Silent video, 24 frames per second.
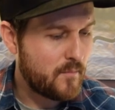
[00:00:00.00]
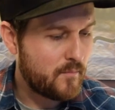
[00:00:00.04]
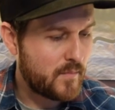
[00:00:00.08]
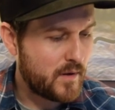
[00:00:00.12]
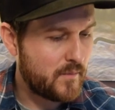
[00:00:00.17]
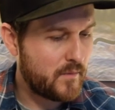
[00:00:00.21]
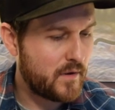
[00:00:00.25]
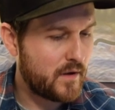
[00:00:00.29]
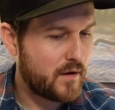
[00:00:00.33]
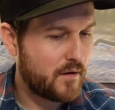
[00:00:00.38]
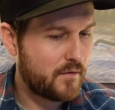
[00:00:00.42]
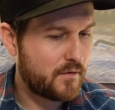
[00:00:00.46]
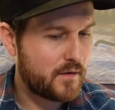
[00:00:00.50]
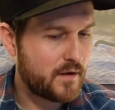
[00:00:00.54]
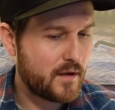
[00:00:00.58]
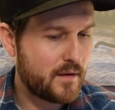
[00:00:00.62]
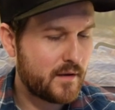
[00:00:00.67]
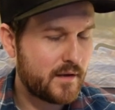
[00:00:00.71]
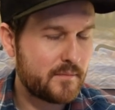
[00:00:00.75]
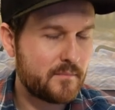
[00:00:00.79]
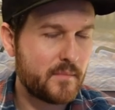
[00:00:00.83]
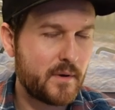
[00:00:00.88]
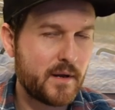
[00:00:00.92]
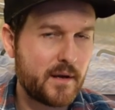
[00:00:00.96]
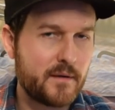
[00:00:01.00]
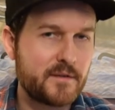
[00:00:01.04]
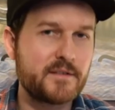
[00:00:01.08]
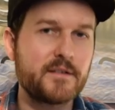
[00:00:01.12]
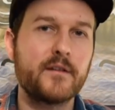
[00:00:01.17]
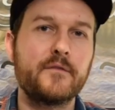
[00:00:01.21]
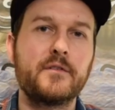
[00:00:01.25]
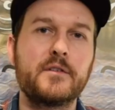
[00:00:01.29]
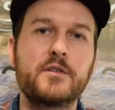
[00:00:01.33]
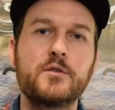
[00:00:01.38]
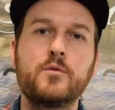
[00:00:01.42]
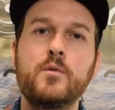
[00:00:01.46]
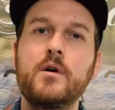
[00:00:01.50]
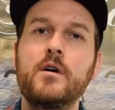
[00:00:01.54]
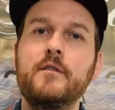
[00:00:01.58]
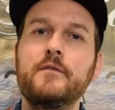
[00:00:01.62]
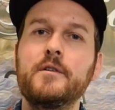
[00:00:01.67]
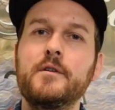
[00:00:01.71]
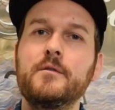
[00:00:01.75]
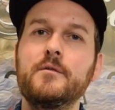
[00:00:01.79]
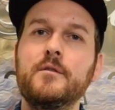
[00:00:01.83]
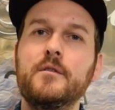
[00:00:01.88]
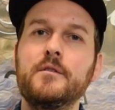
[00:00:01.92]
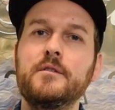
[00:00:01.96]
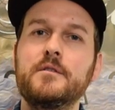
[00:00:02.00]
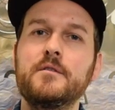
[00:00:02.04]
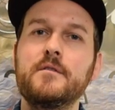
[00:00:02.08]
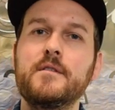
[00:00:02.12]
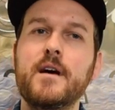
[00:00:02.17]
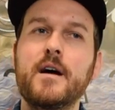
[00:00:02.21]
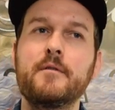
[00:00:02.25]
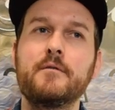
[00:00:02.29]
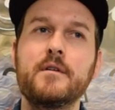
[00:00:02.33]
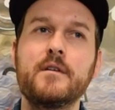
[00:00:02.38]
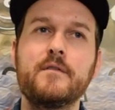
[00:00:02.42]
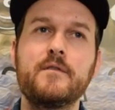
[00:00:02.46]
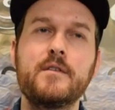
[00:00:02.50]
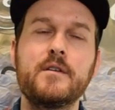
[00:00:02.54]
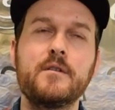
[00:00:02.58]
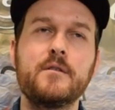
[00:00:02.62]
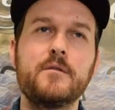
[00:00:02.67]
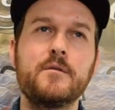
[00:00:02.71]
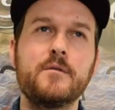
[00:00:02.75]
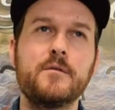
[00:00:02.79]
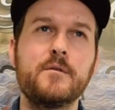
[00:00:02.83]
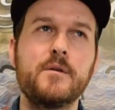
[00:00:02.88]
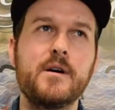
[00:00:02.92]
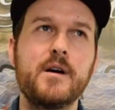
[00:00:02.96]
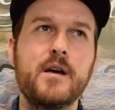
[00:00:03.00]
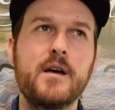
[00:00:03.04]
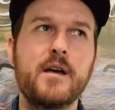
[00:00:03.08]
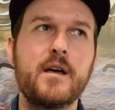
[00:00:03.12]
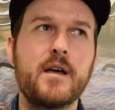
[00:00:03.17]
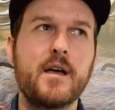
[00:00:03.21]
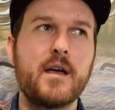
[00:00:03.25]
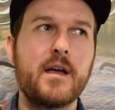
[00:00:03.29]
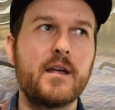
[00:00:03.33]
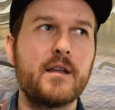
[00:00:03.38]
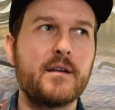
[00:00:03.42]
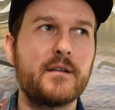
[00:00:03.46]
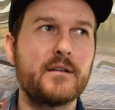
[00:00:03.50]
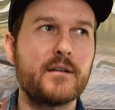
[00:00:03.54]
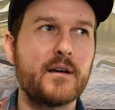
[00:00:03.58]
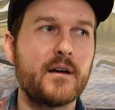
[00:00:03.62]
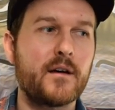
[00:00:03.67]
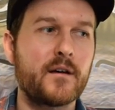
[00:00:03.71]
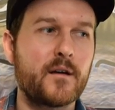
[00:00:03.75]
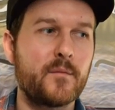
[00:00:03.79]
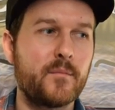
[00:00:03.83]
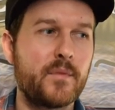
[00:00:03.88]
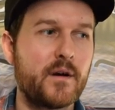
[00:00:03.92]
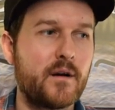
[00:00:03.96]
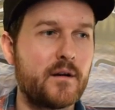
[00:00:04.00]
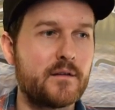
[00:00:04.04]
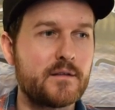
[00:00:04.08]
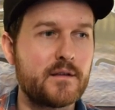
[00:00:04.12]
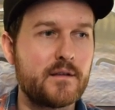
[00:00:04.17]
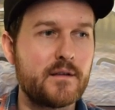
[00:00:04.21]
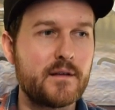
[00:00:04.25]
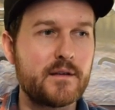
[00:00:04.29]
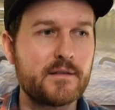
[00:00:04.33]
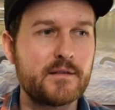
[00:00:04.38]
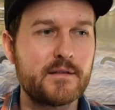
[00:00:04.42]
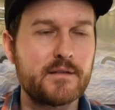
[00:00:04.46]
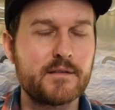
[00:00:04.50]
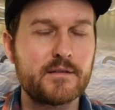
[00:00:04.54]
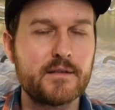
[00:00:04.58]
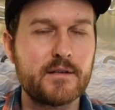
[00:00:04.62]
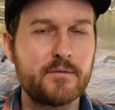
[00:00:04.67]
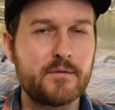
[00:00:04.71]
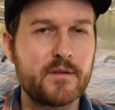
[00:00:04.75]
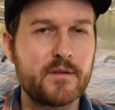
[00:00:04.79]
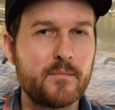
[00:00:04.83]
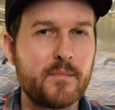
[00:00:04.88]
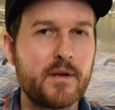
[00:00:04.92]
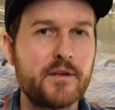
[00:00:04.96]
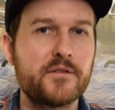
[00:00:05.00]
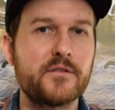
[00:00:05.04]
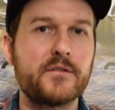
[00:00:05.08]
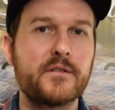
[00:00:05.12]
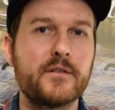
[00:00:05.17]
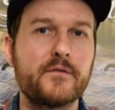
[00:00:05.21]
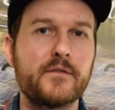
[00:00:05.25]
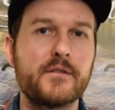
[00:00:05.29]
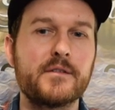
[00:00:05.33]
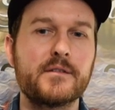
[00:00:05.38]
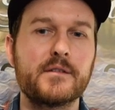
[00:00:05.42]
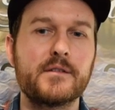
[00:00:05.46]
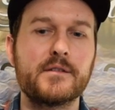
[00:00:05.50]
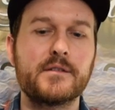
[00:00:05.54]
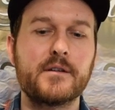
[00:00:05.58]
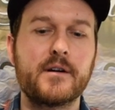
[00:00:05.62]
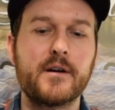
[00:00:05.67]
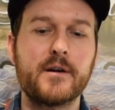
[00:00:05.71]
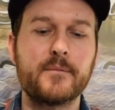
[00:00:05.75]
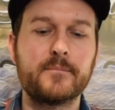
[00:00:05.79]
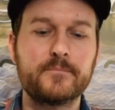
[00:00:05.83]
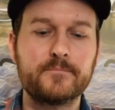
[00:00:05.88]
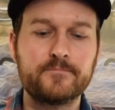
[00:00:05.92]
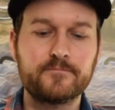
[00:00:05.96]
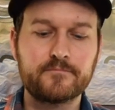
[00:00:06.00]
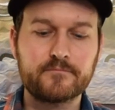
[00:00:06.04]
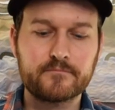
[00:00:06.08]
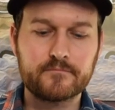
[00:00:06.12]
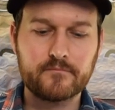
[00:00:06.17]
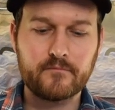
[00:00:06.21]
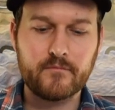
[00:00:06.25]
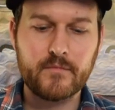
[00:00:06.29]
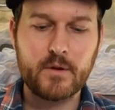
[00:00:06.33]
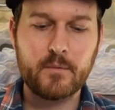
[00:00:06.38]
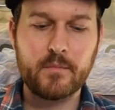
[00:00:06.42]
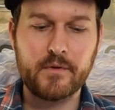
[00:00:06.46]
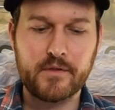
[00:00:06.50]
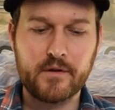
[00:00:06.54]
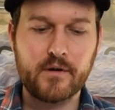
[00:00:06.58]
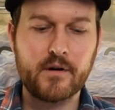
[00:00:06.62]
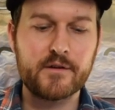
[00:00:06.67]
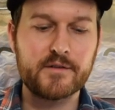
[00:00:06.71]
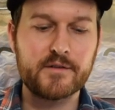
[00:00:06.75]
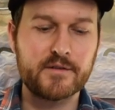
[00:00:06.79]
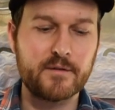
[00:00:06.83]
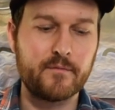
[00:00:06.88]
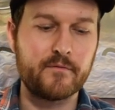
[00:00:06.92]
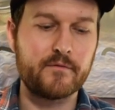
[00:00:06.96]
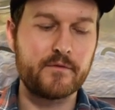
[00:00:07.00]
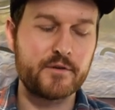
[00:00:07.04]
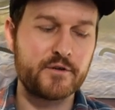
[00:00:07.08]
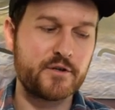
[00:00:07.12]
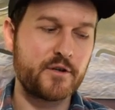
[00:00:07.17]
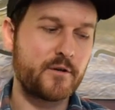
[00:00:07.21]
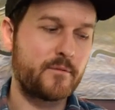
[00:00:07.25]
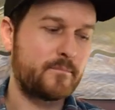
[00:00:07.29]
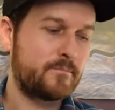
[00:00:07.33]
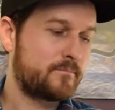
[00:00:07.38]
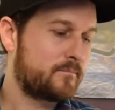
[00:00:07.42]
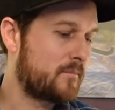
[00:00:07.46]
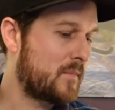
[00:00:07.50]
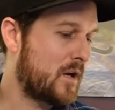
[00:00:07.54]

maybe I'll get myself a 12-year-old, do that review, and compare it to this and see major differences are. But there are some for sure.